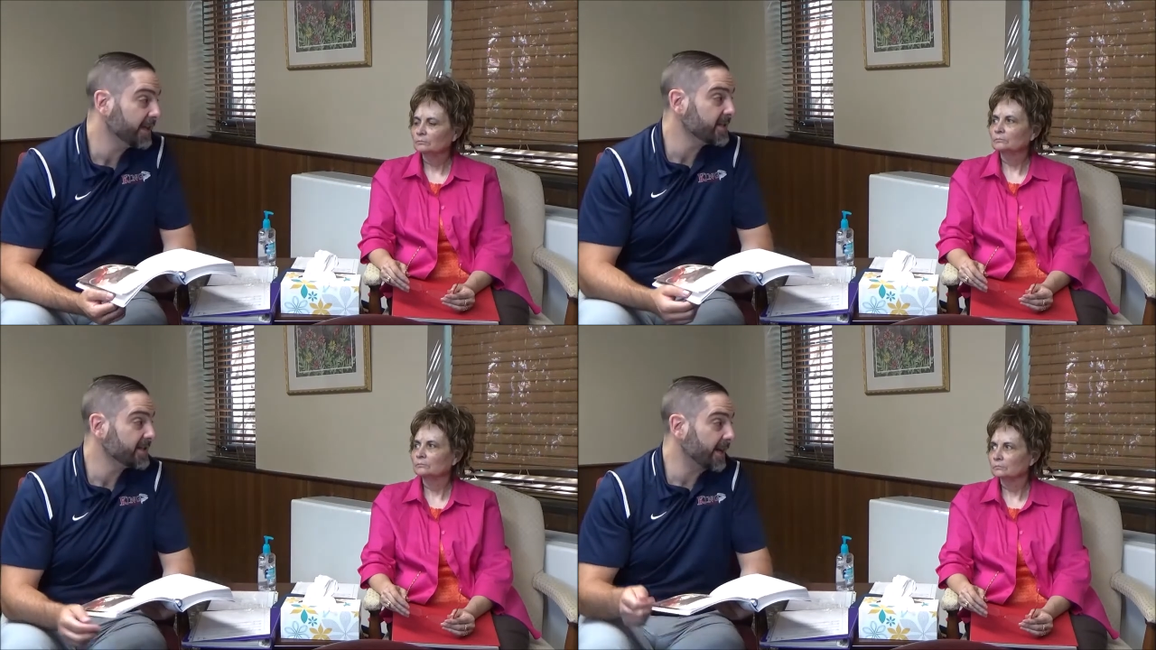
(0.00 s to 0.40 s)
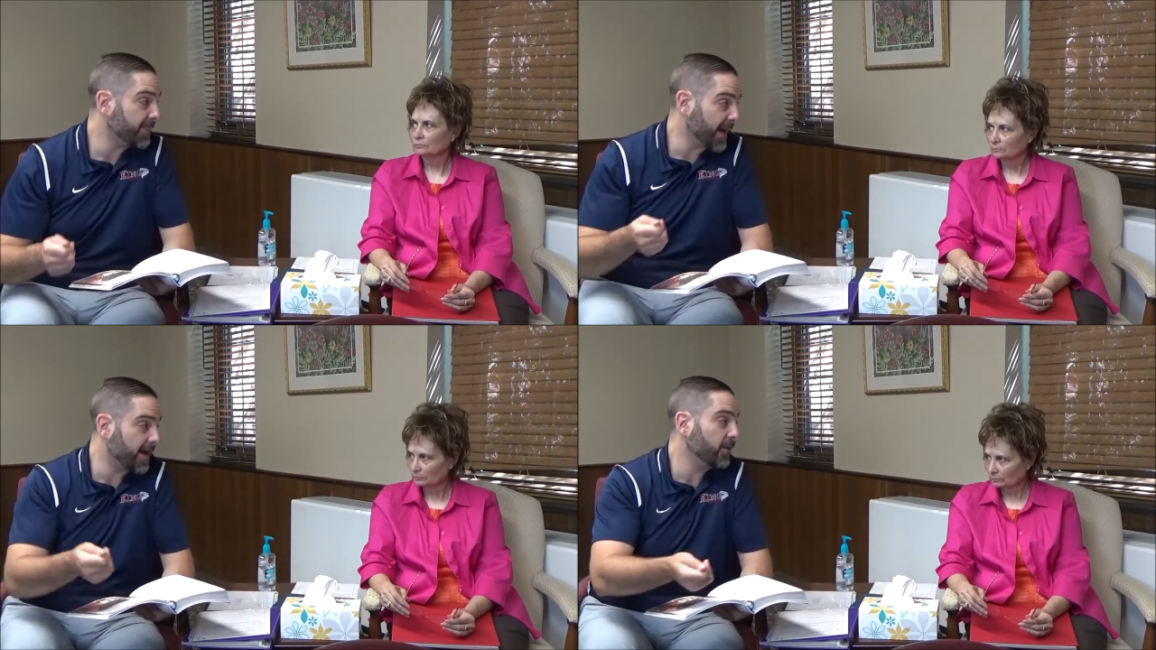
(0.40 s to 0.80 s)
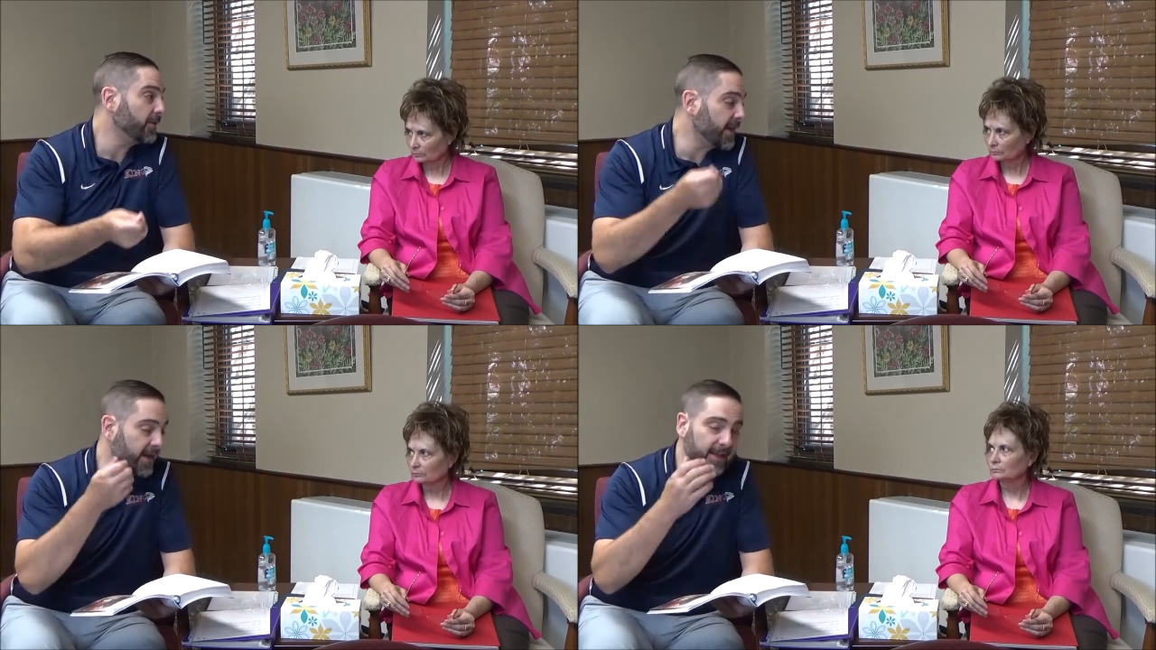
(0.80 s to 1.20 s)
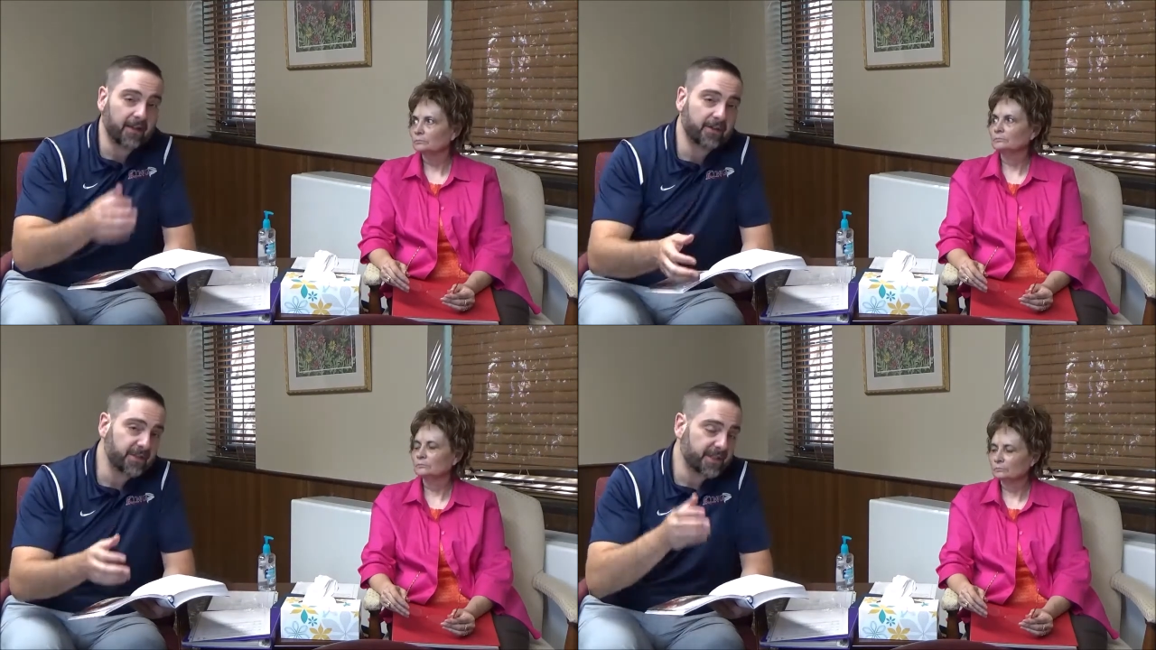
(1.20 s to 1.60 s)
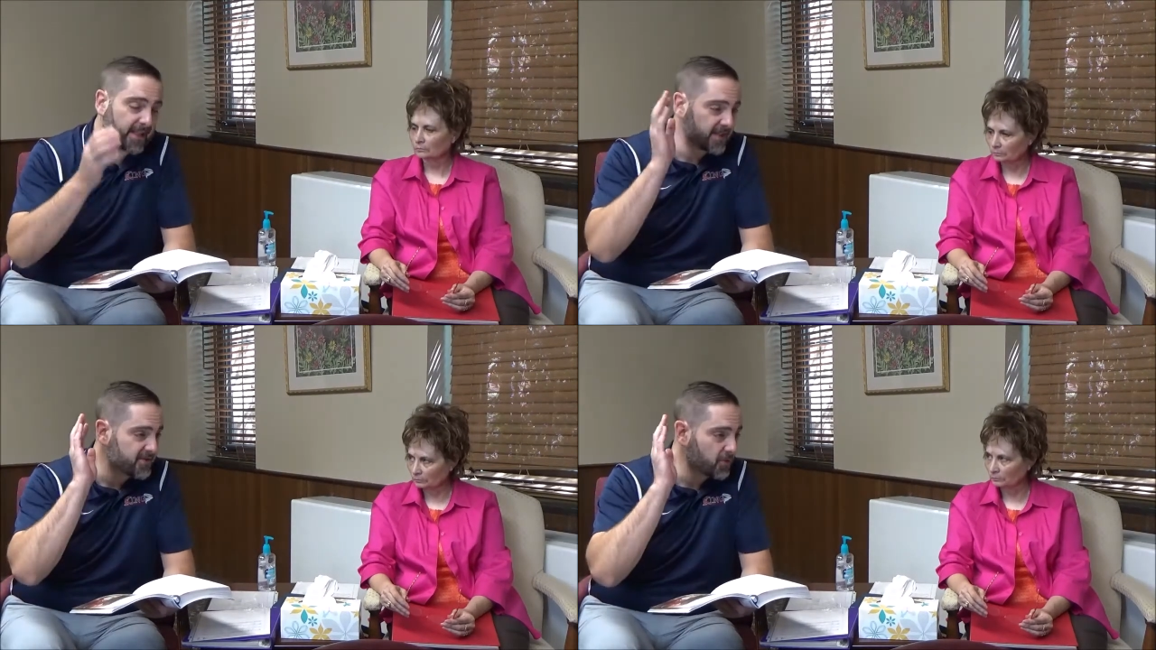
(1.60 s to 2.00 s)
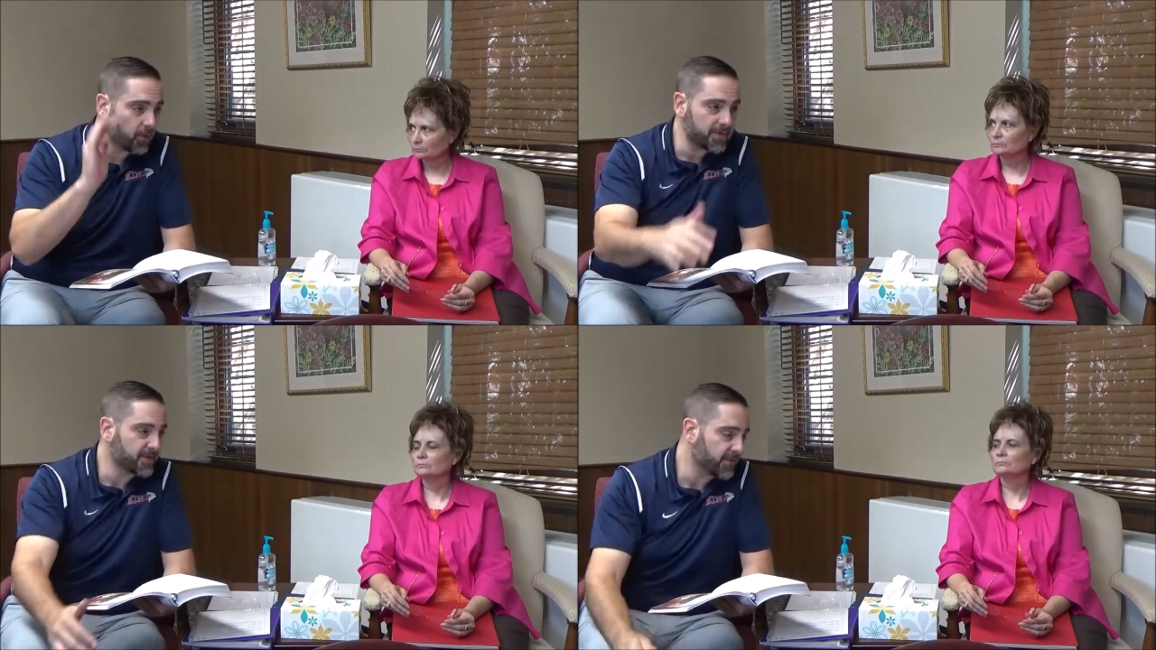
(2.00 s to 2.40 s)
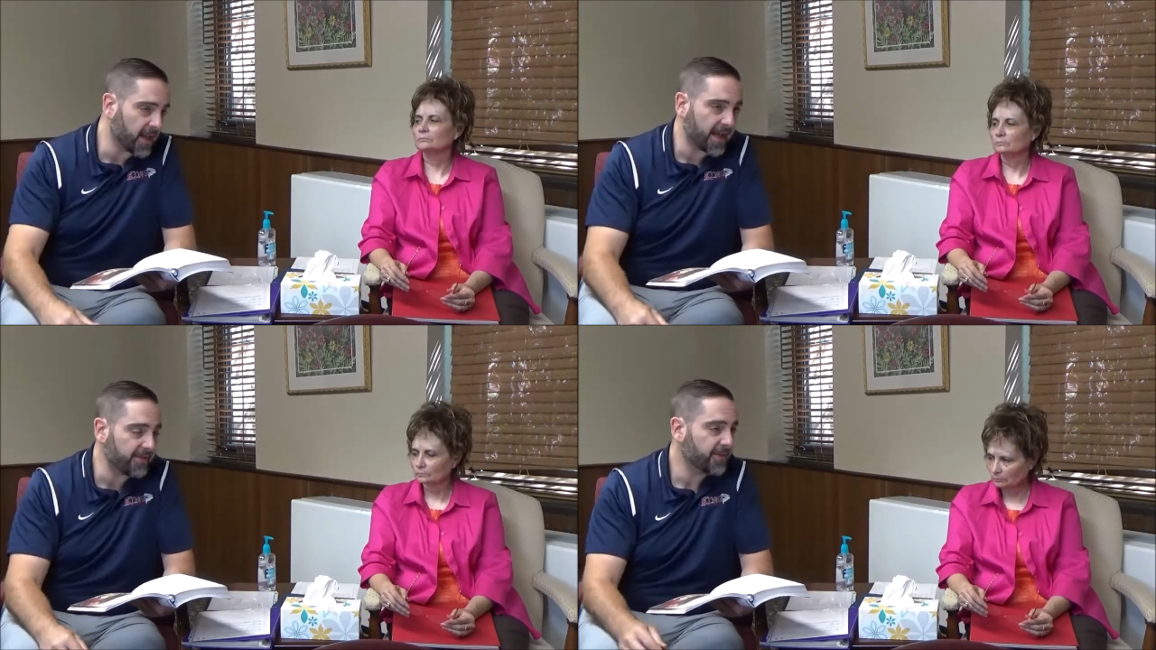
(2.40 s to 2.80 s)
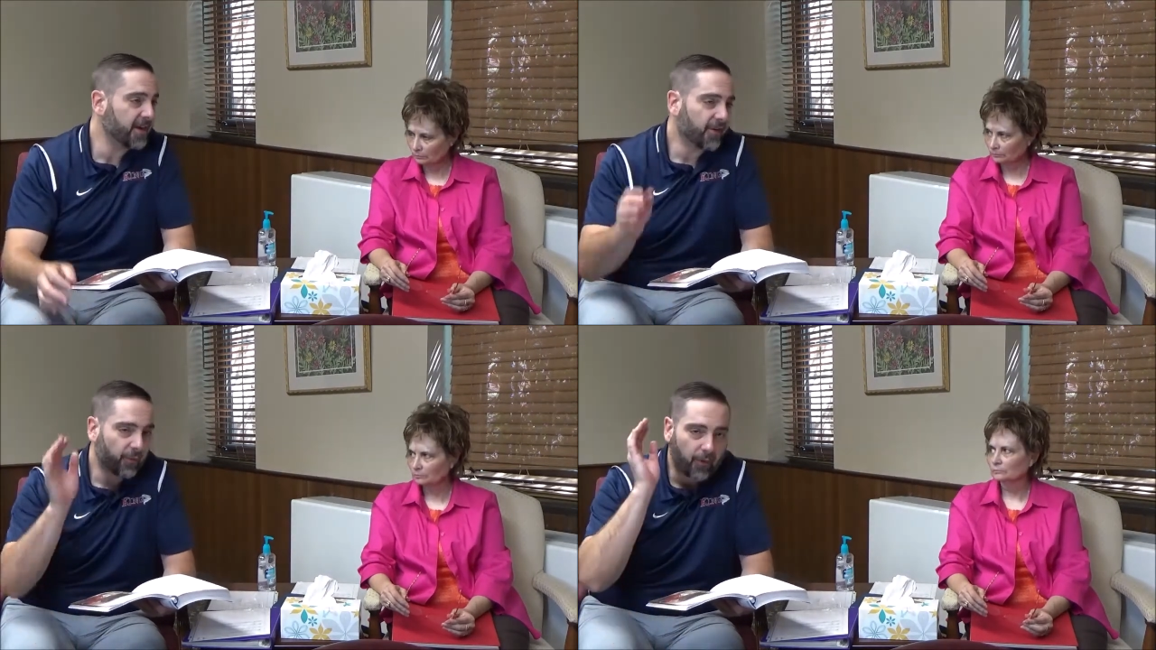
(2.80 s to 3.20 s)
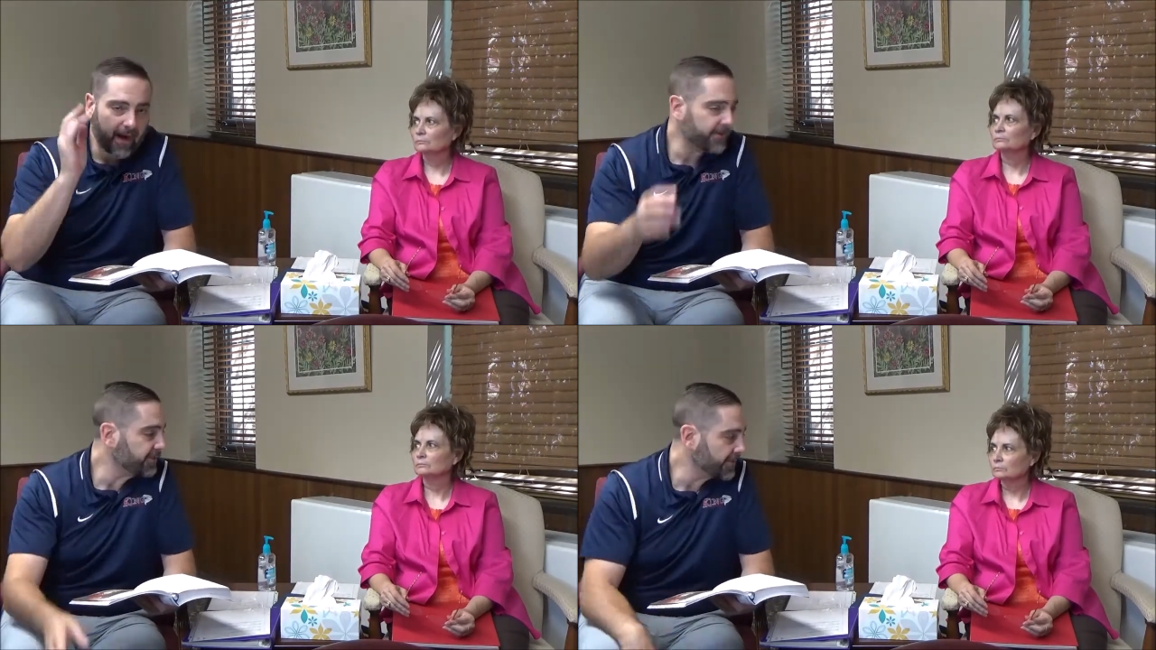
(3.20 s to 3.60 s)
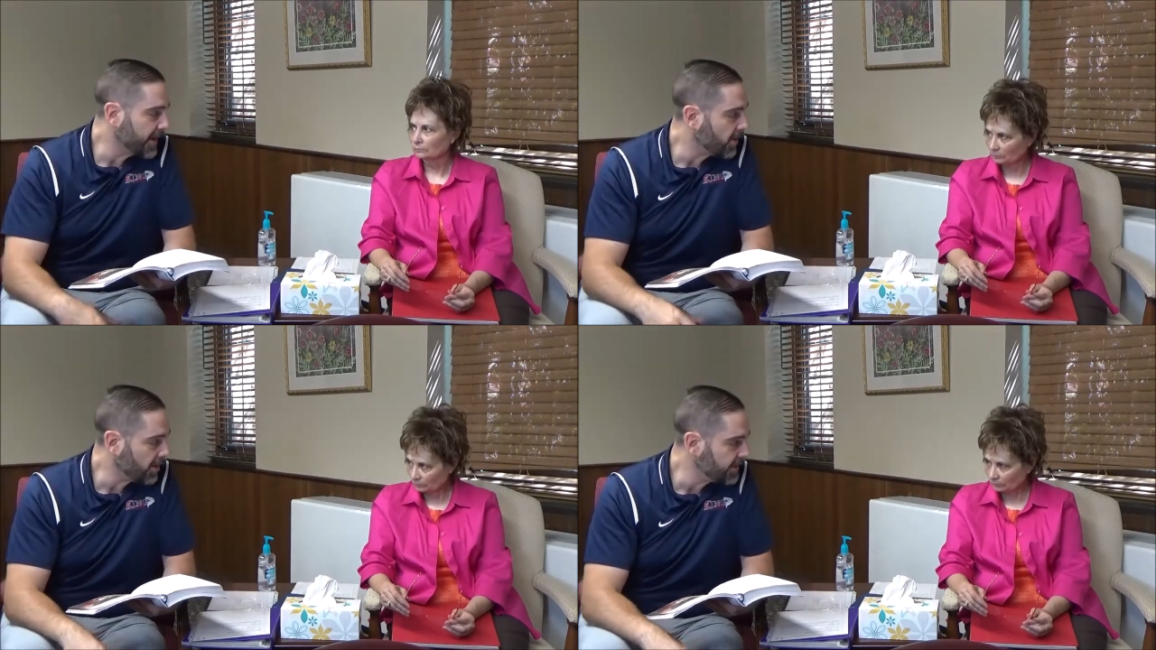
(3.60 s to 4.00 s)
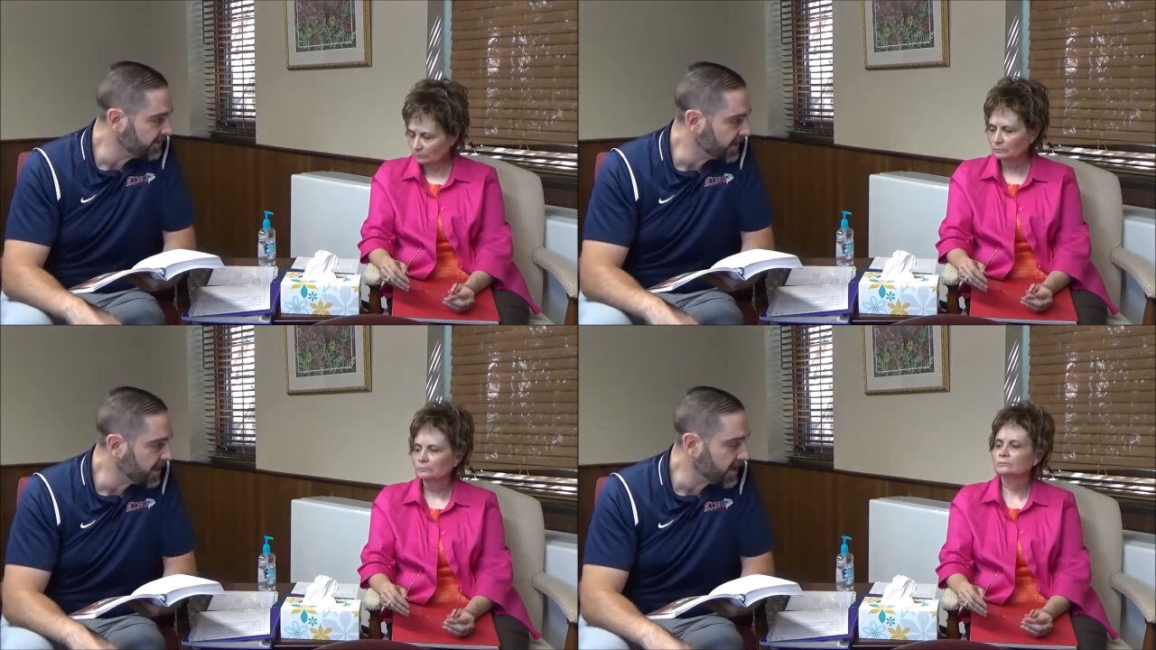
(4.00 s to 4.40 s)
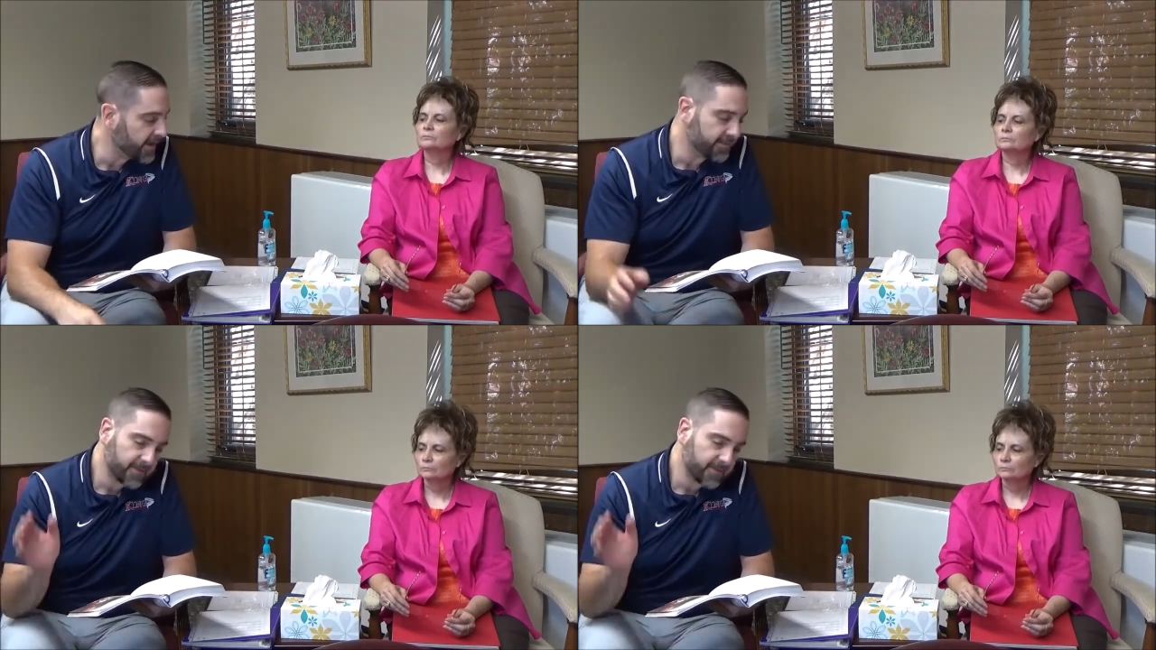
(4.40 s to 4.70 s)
Speaker 1: Again, it's that power, that energy, that mm-hmm. source of life right from the heart of God